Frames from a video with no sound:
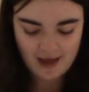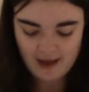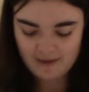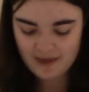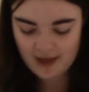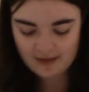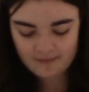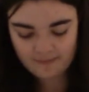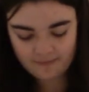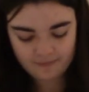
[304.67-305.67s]
And then
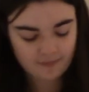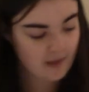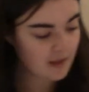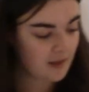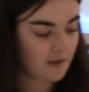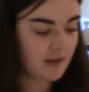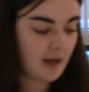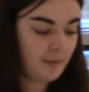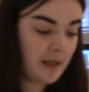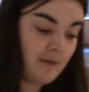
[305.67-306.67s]
you can
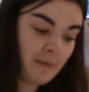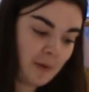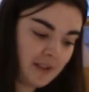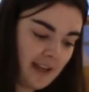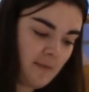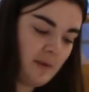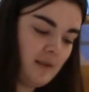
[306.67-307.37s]
take even more tape